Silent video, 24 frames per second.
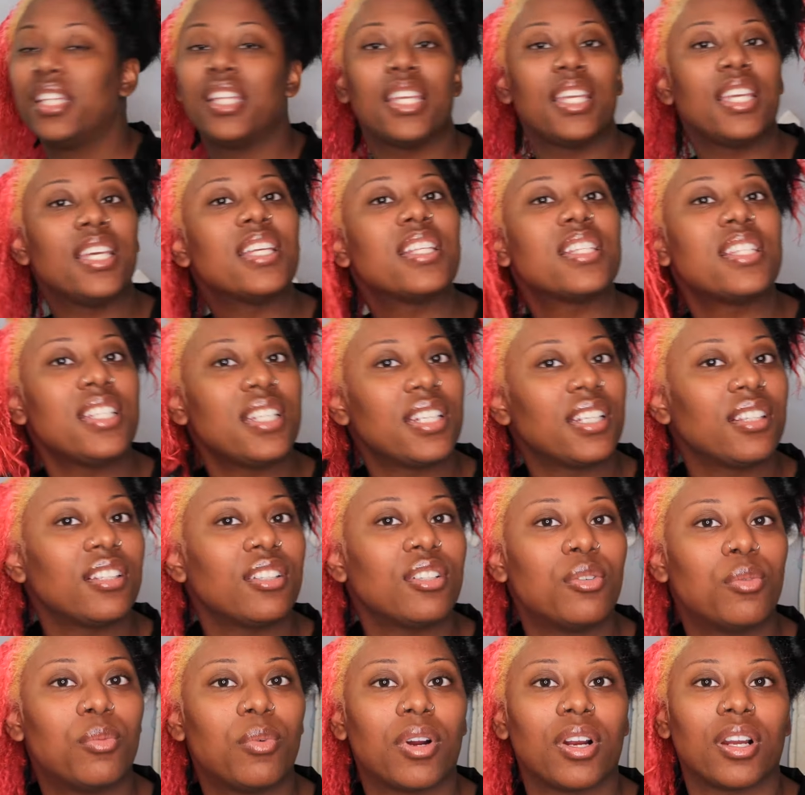The ends need a
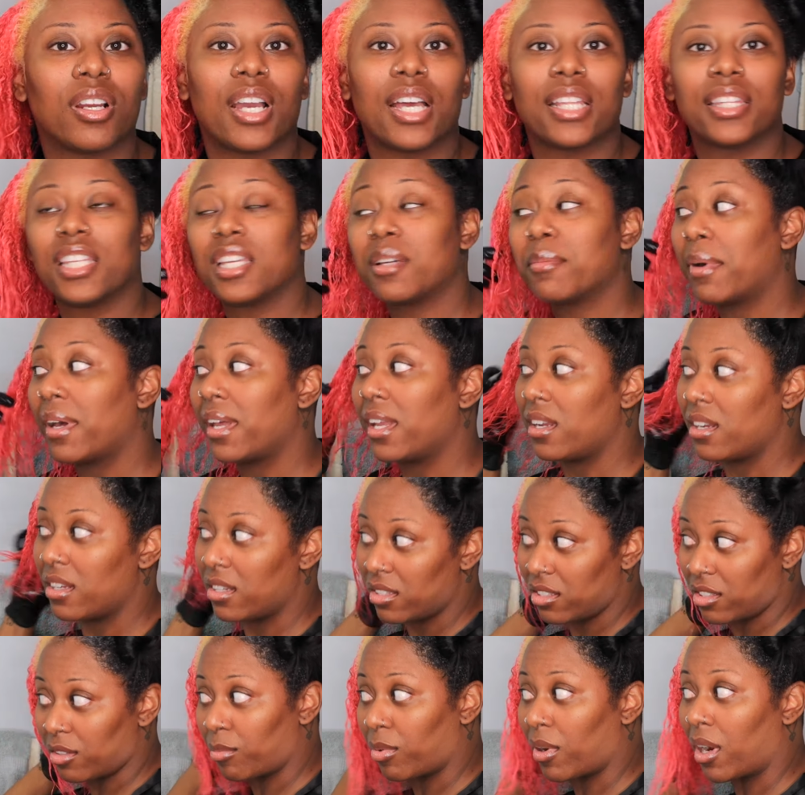little work. I think my
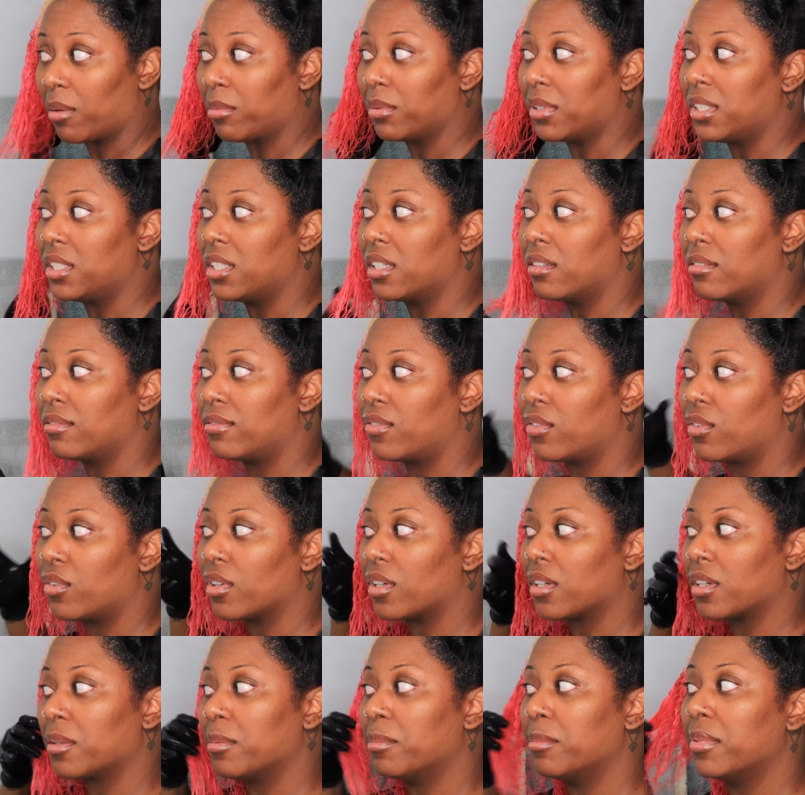earrings are probably done
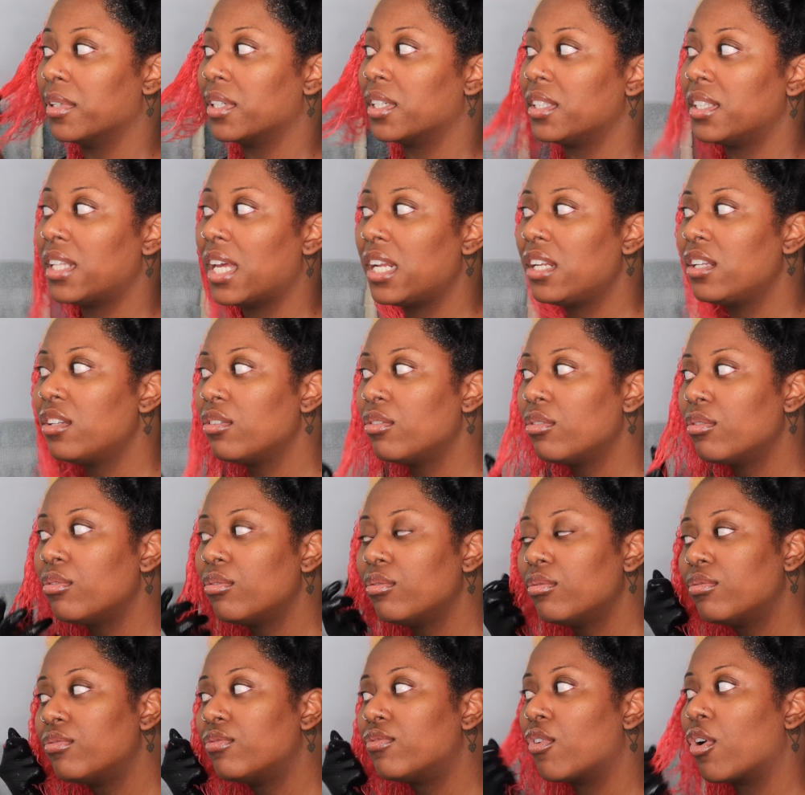for, but they
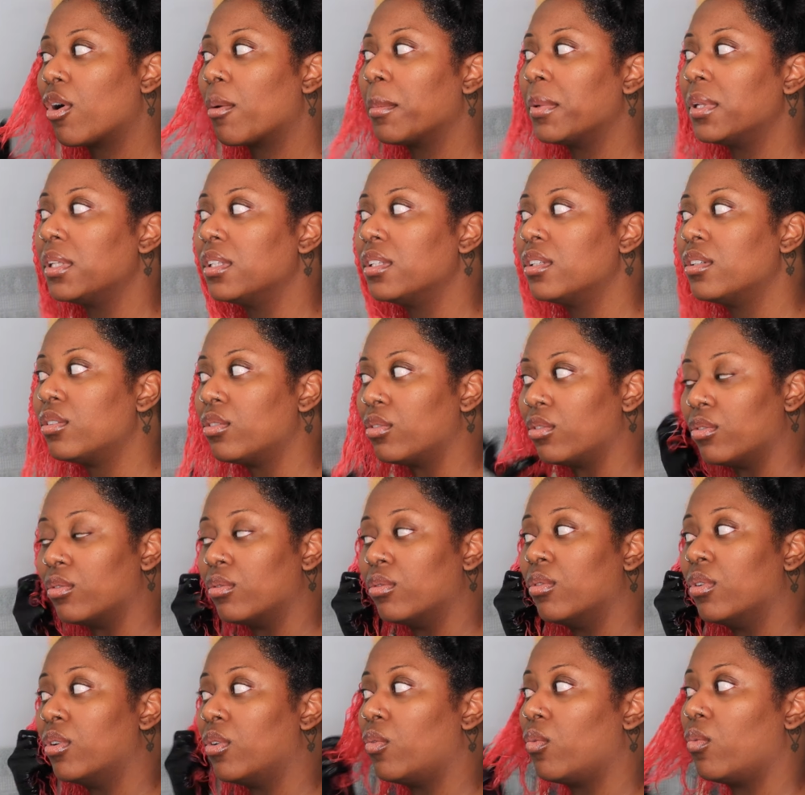do form a
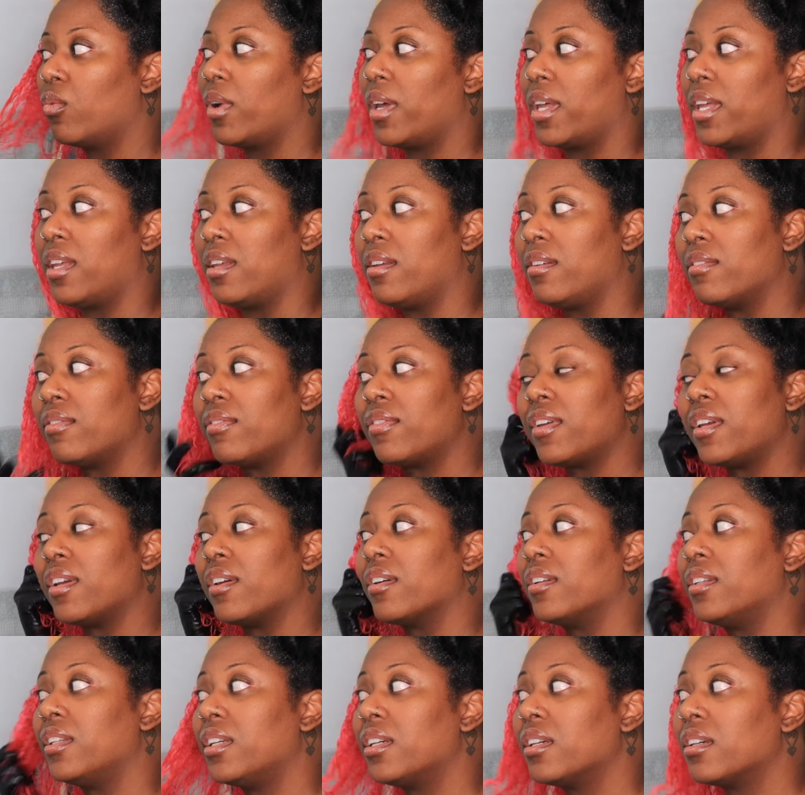little wave
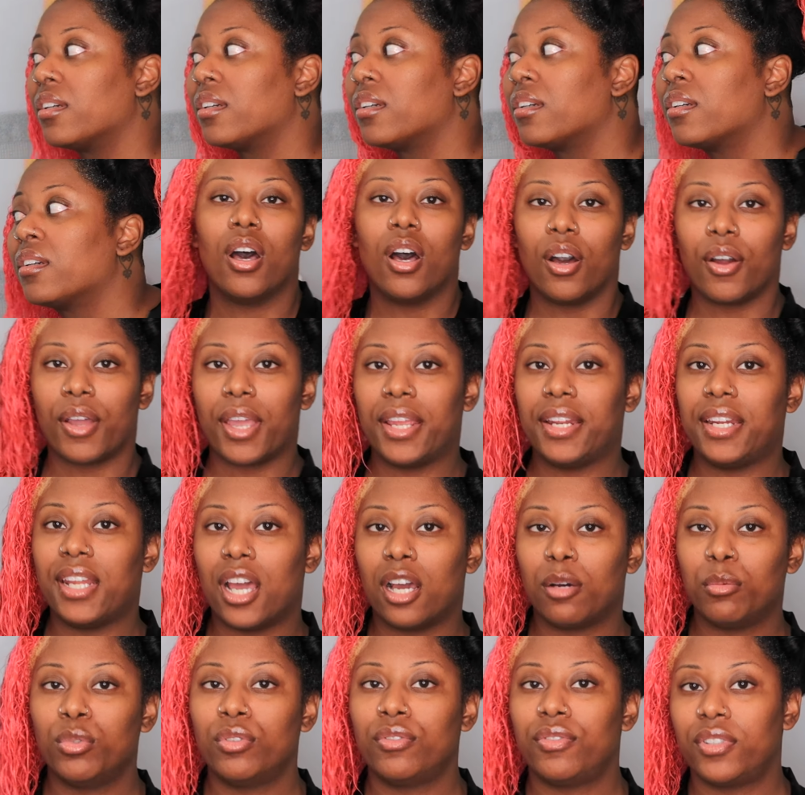here and there. Okay,
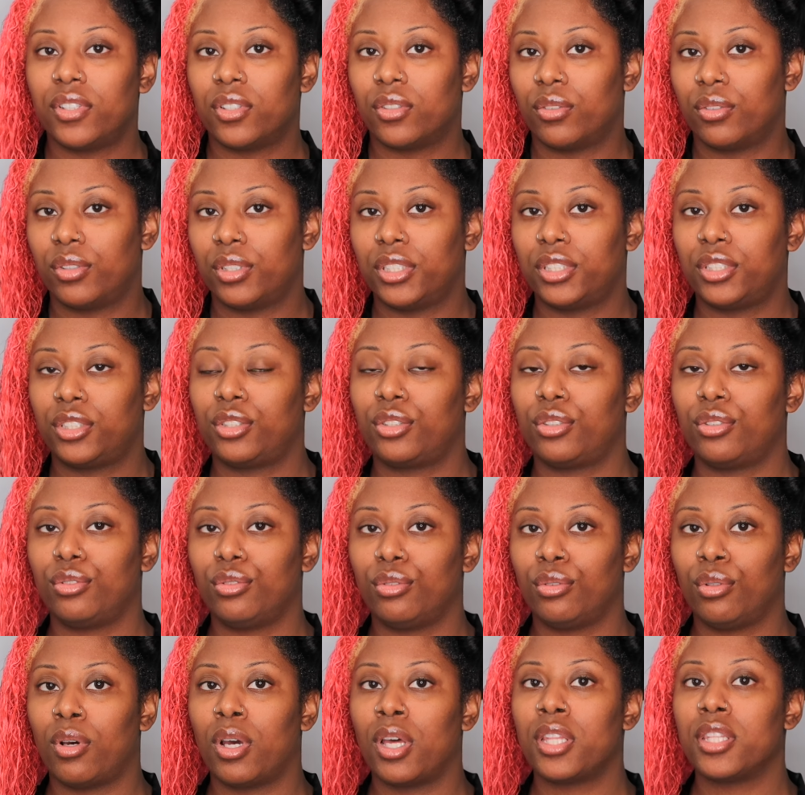now moving on
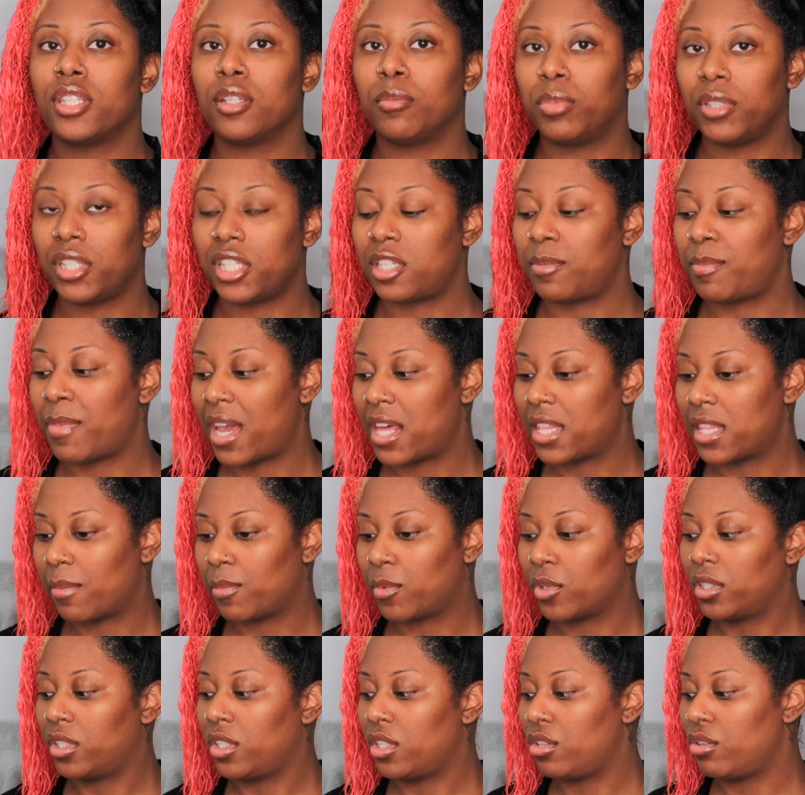to the bleach bath. I'm
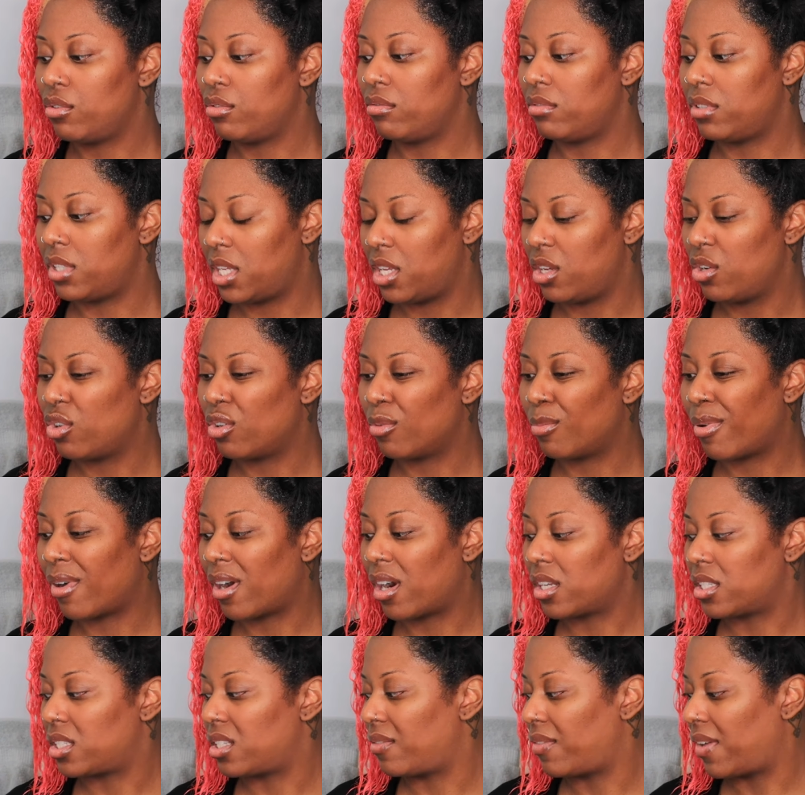gonna use equal
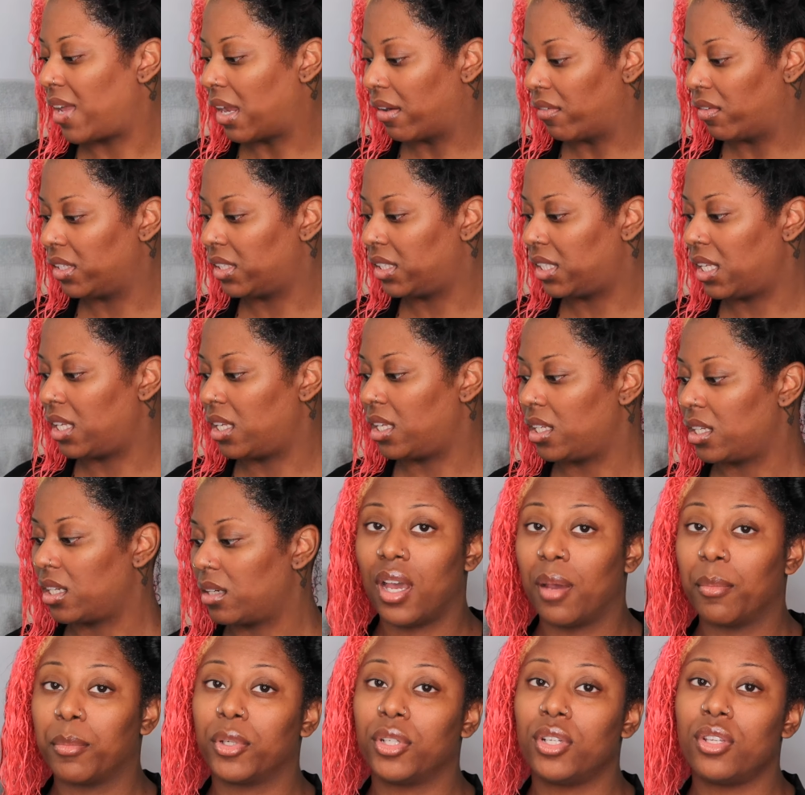parts of everything.
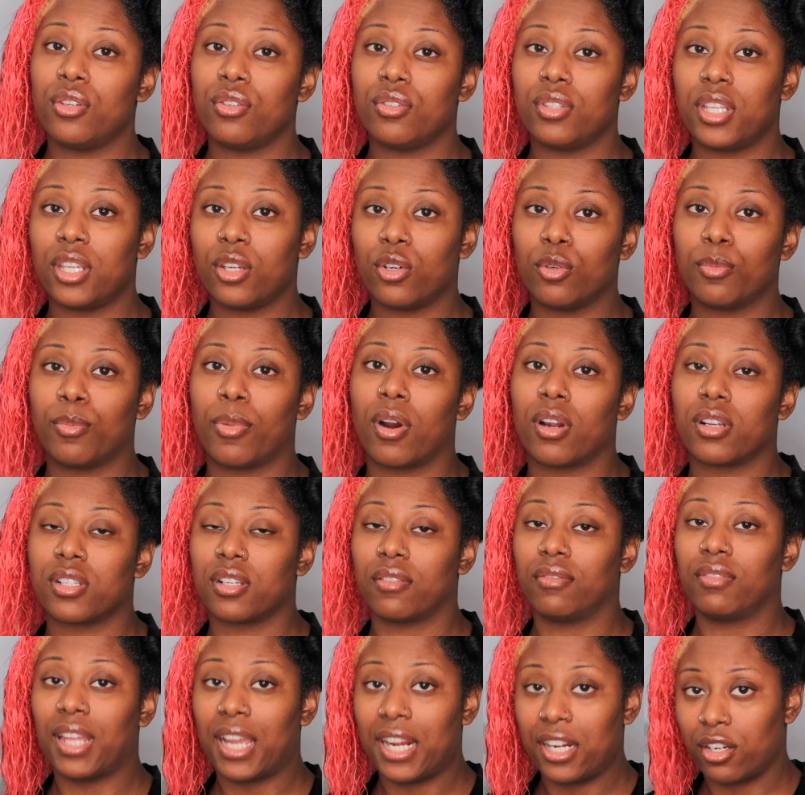I'm gonna use equal parts
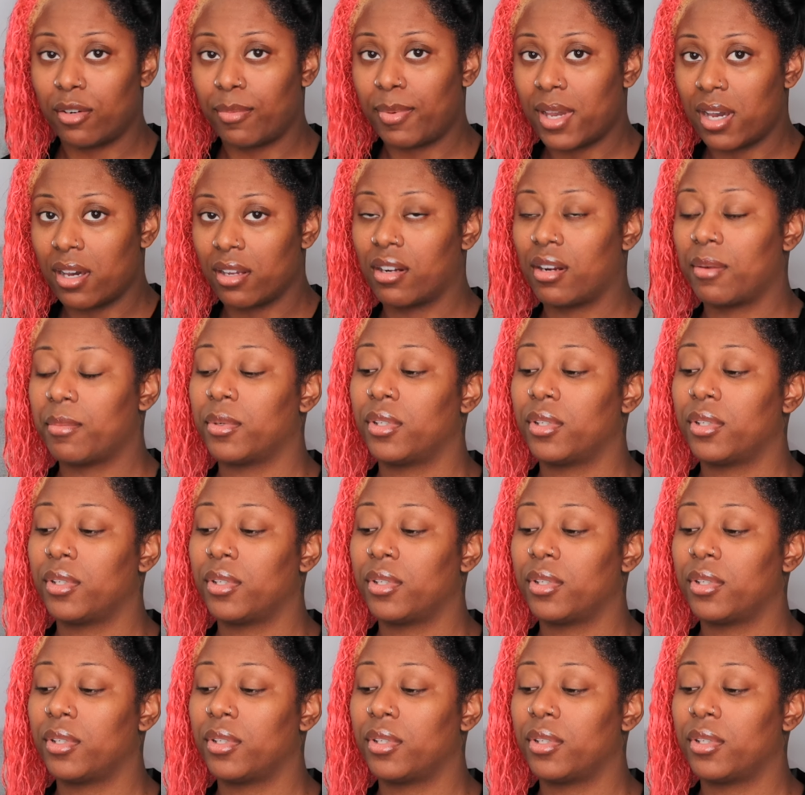of lightener powder.